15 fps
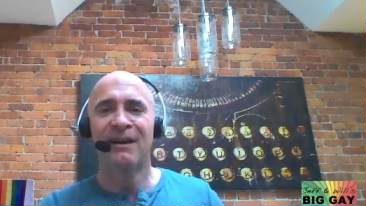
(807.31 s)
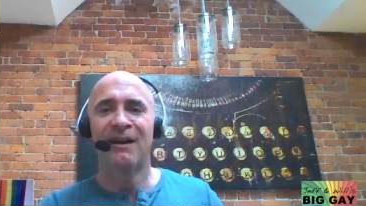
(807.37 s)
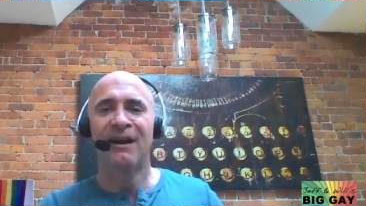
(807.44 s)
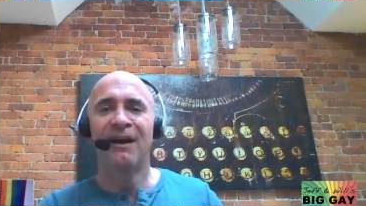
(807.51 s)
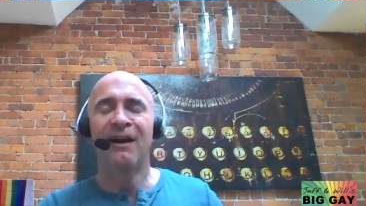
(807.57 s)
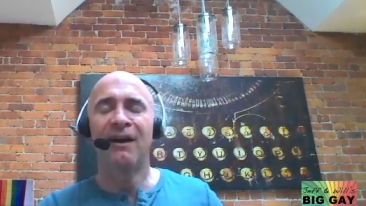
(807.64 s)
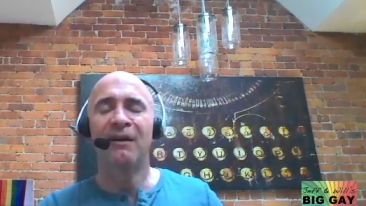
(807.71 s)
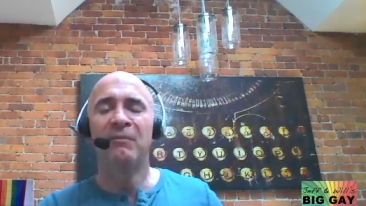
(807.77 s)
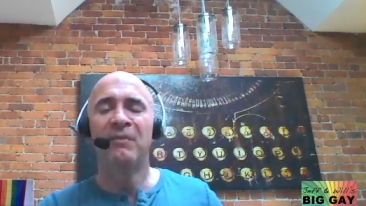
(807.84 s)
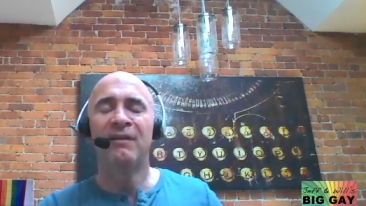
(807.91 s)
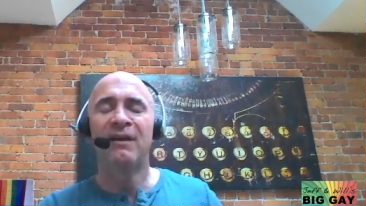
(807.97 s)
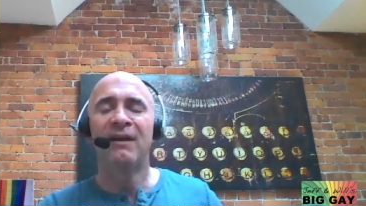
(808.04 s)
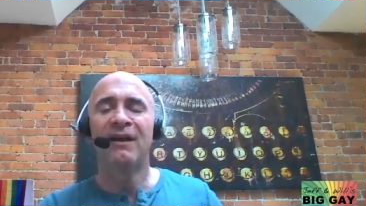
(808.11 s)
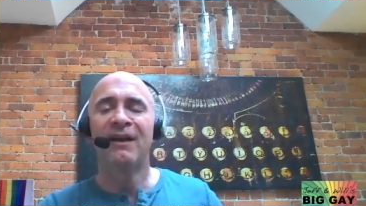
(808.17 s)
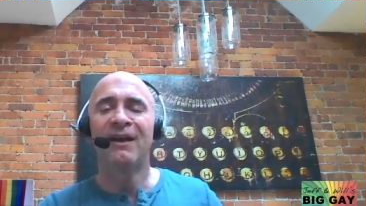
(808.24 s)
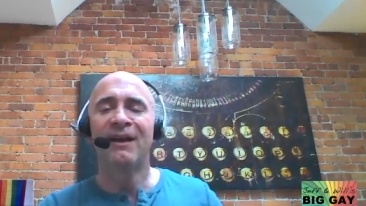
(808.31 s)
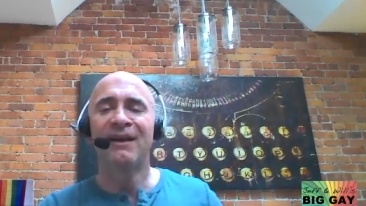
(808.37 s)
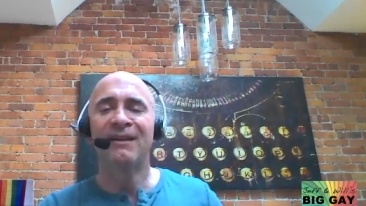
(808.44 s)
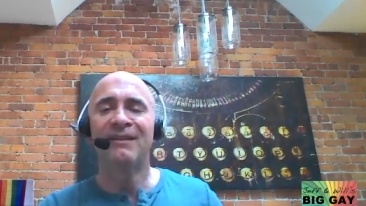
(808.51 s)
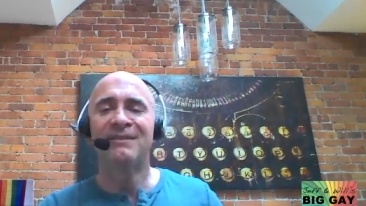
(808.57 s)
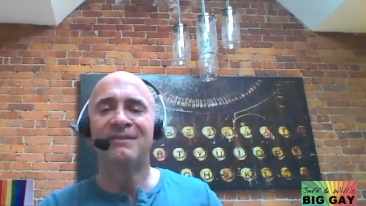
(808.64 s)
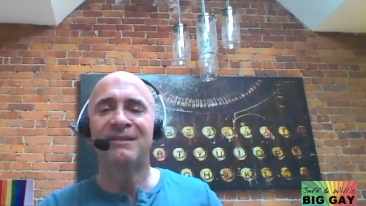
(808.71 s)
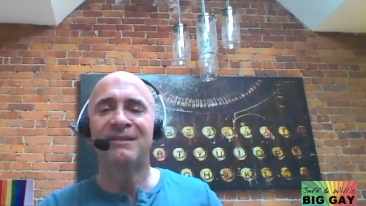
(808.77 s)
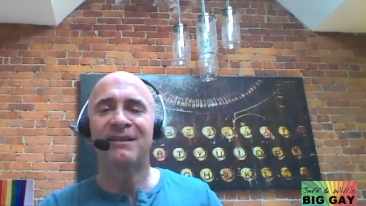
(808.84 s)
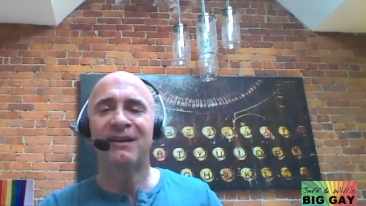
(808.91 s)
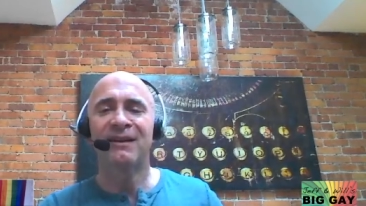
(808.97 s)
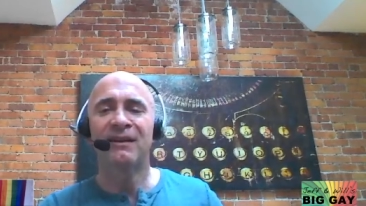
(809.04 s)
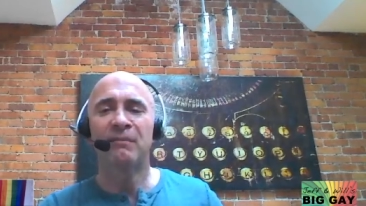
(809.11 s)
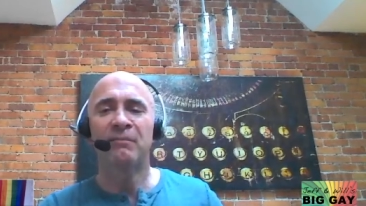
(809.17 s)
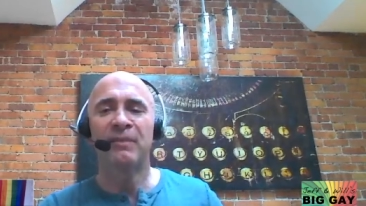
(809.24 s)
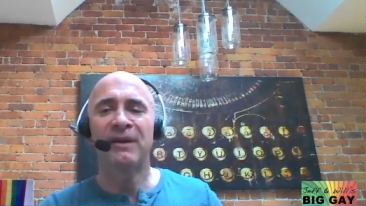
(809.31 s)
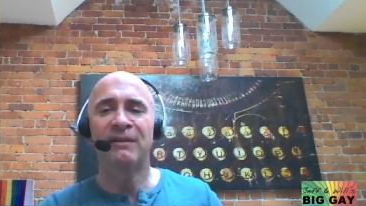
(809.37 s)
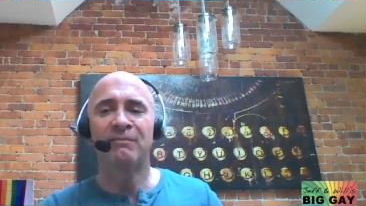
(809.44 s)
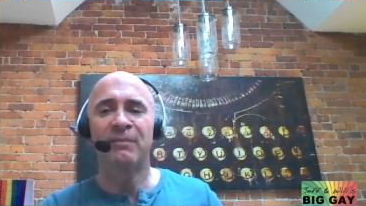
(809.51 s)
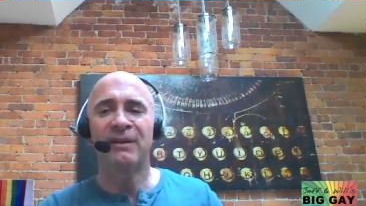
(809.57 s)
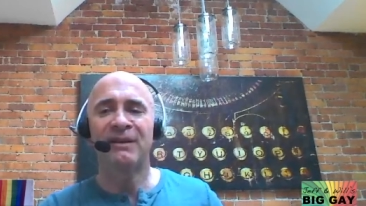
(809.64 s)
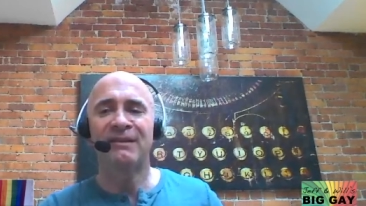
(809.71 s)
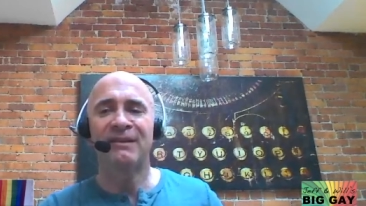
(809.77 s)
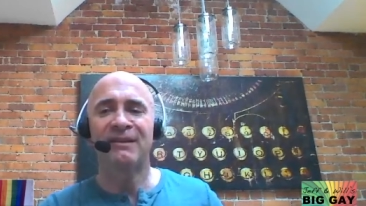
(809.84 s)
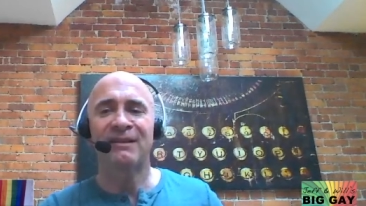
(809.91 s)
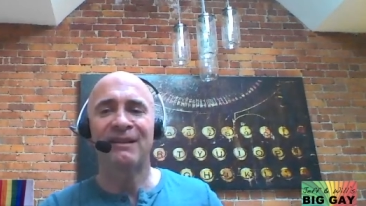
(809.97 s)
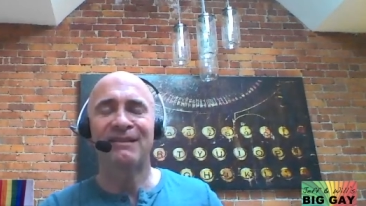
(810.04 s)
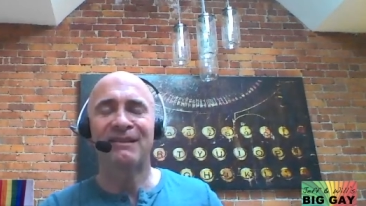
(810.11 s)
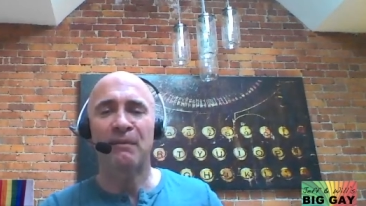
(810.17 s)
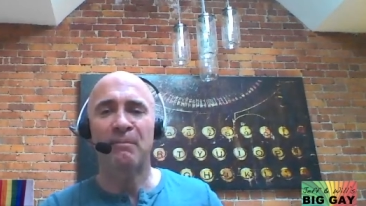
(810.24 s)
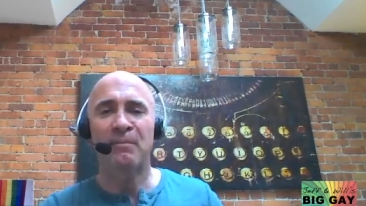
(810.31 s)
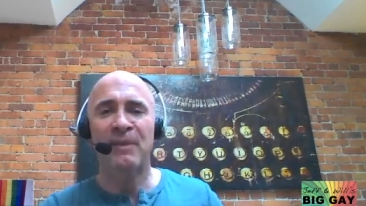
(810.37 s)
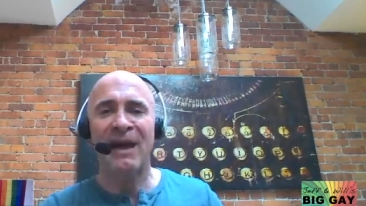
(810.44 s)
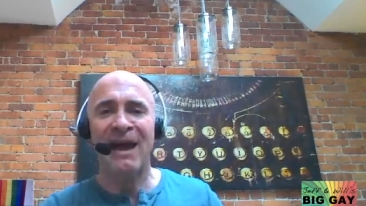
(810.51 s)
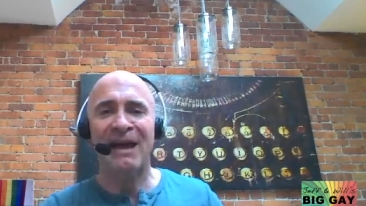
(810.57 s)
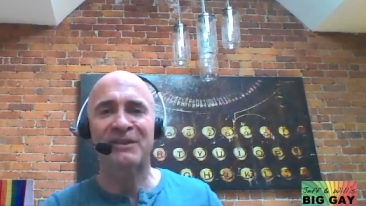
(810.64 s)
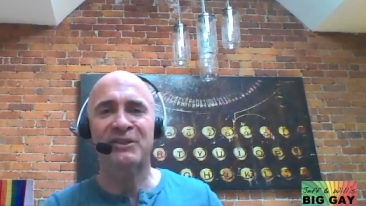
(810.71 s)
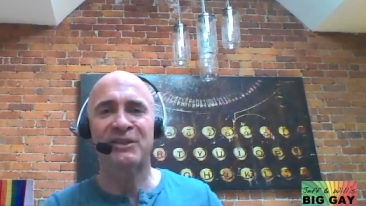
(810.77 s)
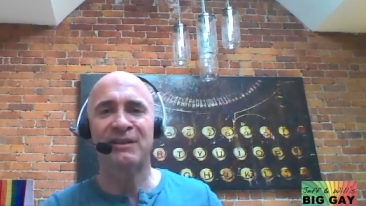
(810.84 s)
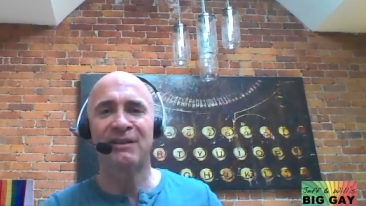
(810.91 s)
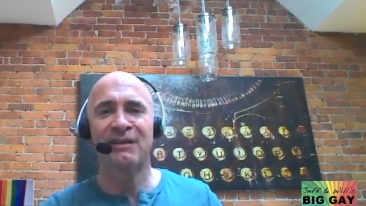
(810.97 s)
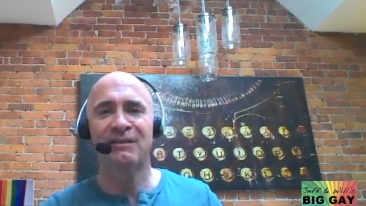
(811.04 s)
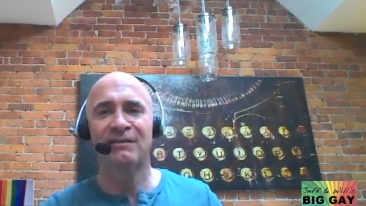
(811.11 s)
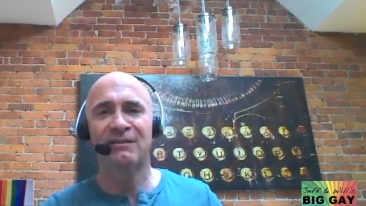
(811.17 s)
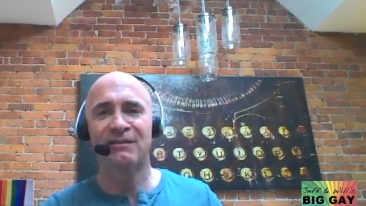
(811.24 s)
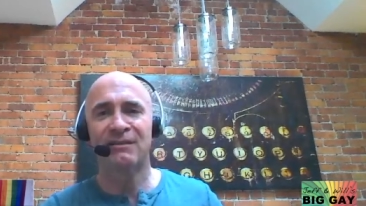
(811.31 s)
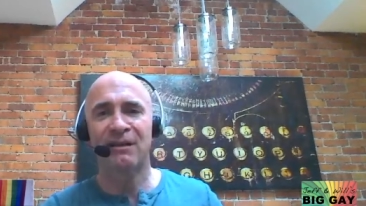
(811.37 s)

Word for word: but it's a passionate,